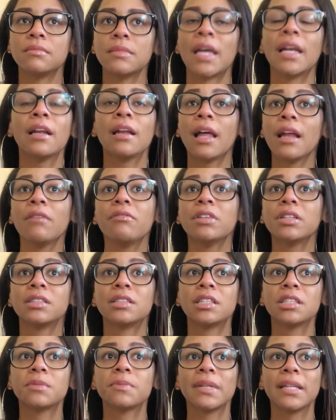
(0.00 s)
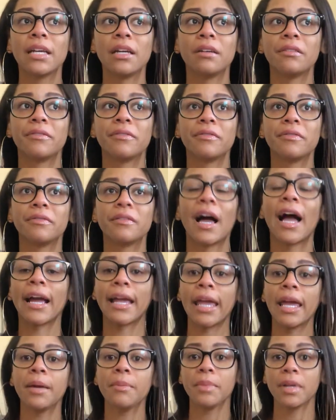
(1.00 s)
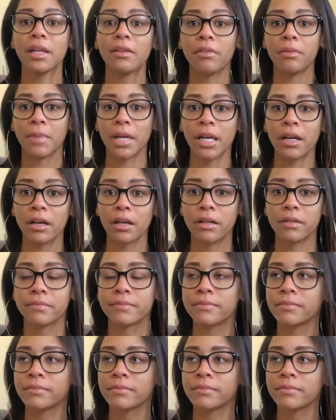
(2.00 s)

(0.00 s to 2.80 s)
and a lot of it is disbelief. I can't believe I'm here.